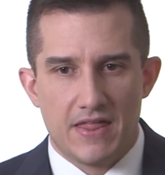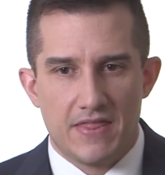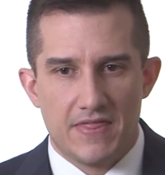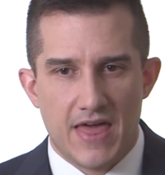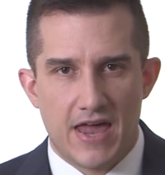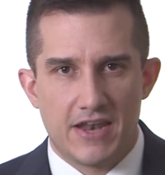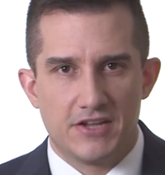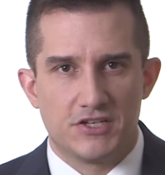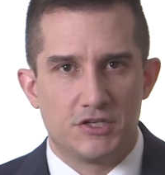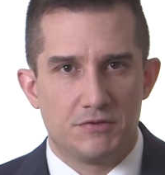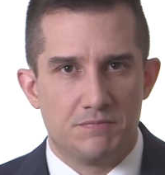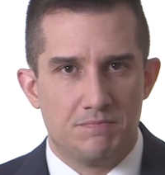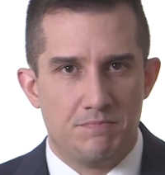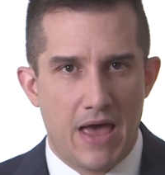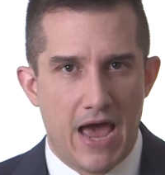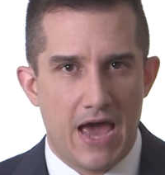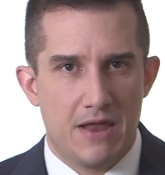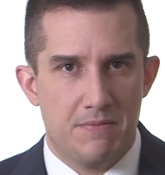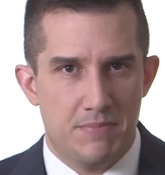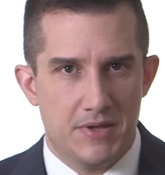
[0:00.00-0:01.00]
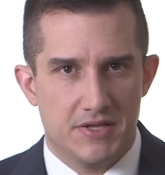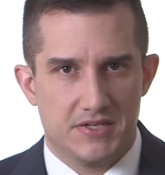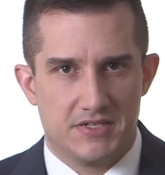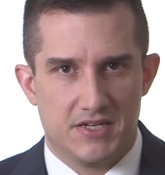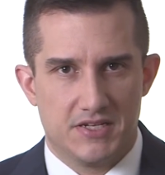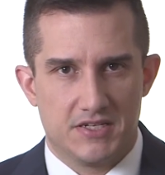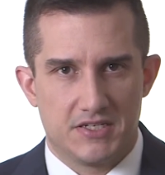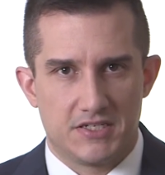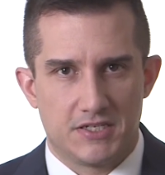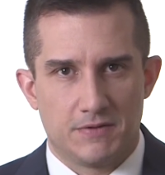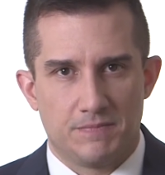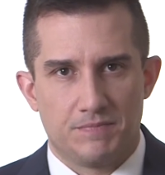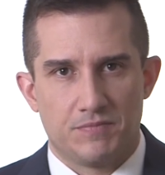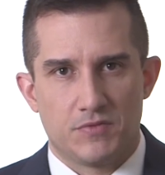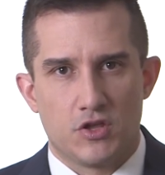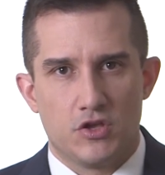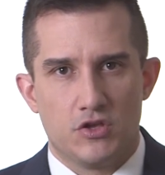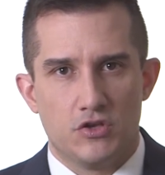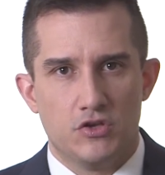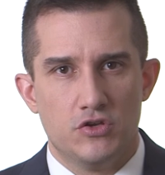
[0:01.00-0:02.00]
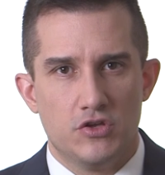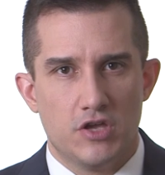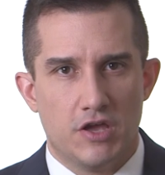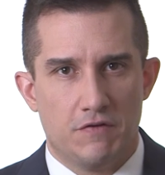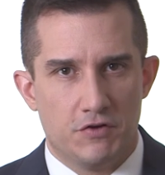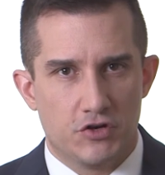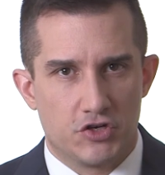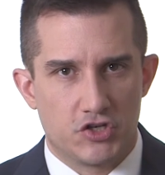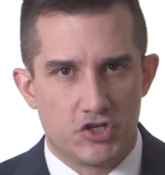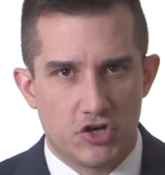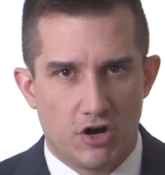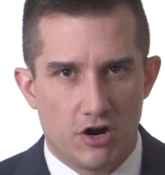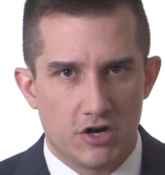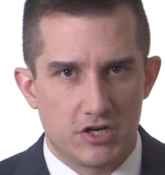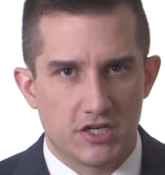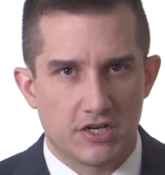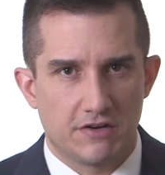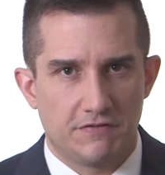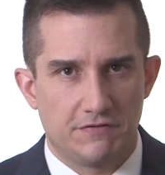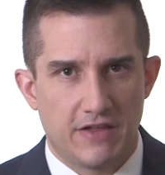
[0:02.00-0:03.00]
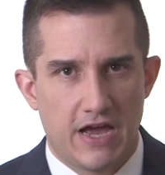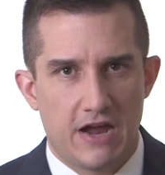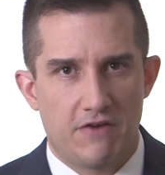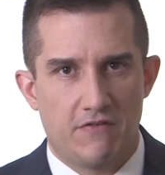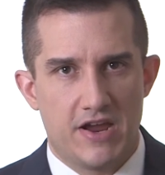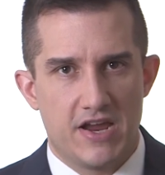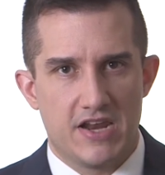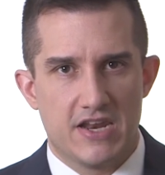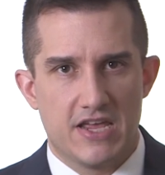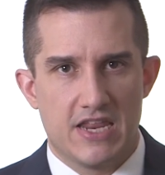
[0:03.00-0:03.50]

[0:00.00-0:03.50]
That is just bad business. If you're charging a flat rate,